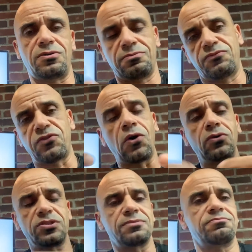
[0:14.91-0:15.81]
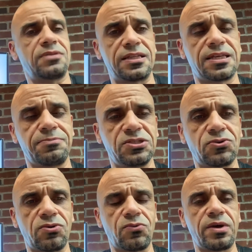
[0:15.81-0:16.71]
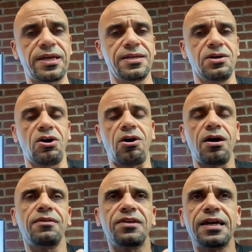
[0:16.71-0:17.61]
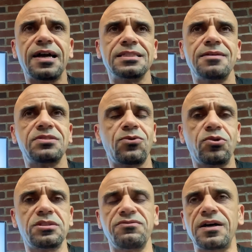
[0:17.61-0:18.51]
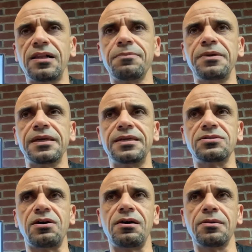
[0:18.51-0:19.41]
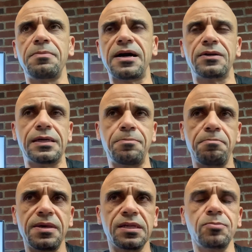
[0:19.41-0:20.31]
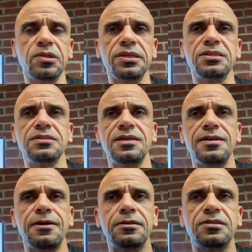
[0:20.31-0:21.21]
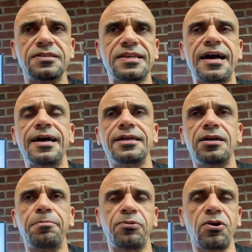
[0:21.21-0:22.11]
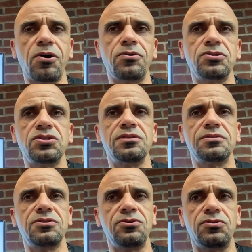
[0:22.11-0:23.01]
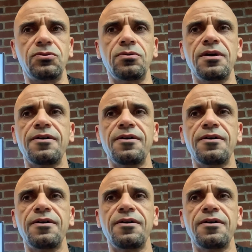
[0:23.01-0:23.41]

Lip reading: folds and can be stored away. All of the concepts that we're developing is all about a minimalist design approach to